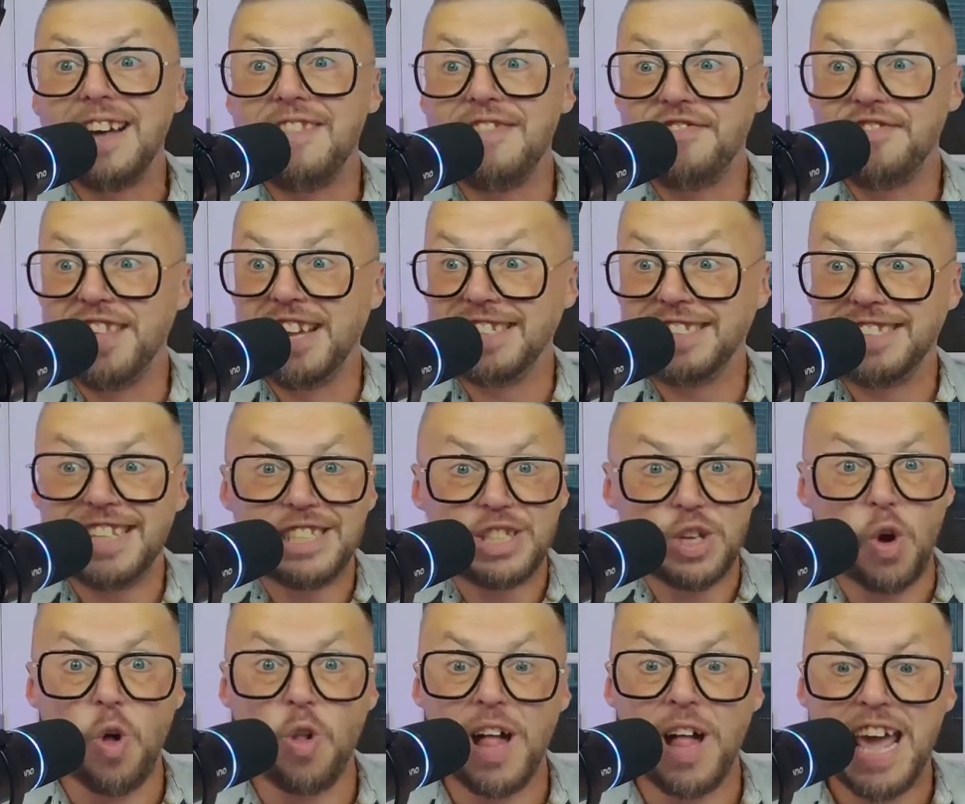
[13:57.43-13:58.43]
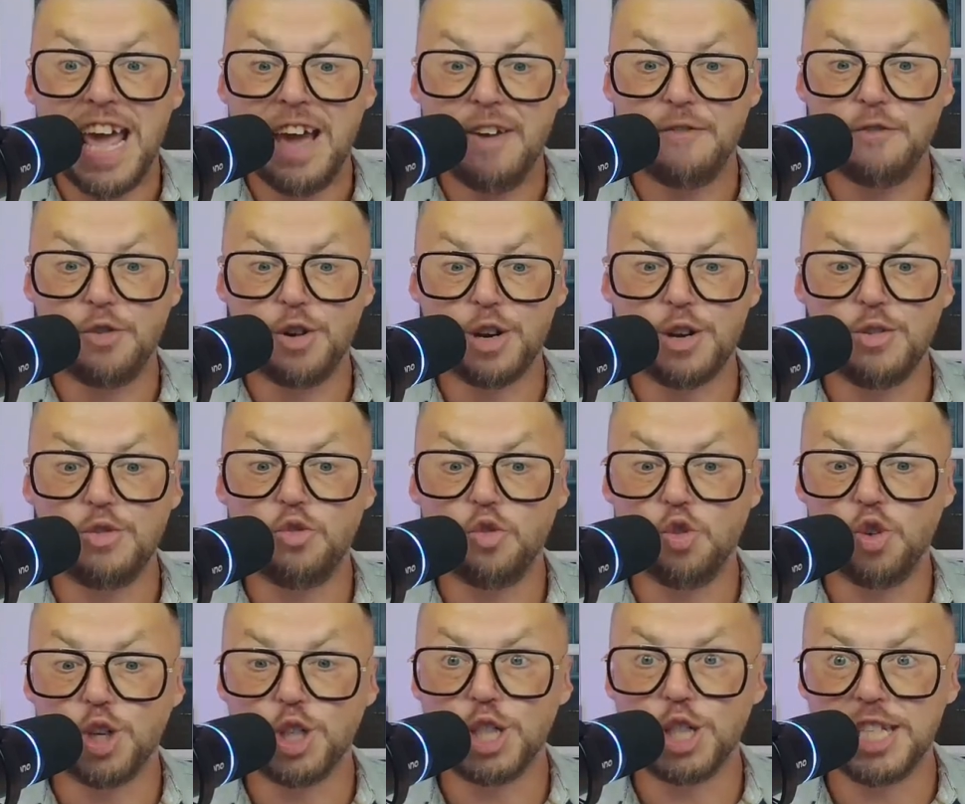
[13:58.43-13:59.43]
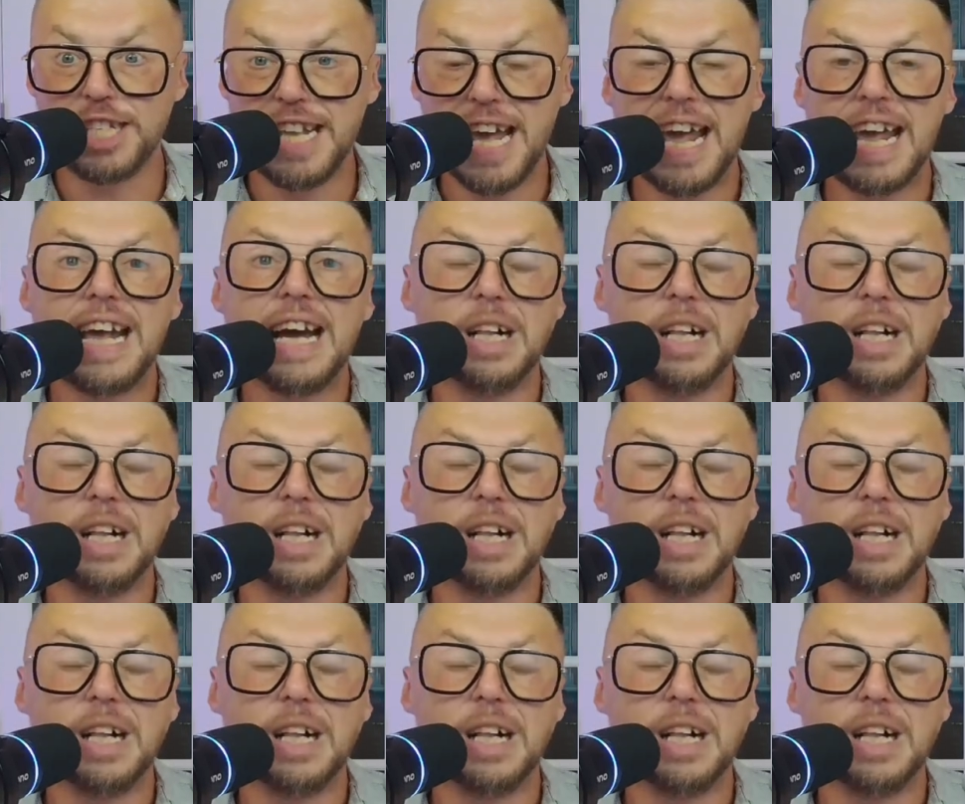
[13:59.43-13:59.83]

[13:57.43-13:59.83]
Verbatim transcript: and this is all I have for you for today.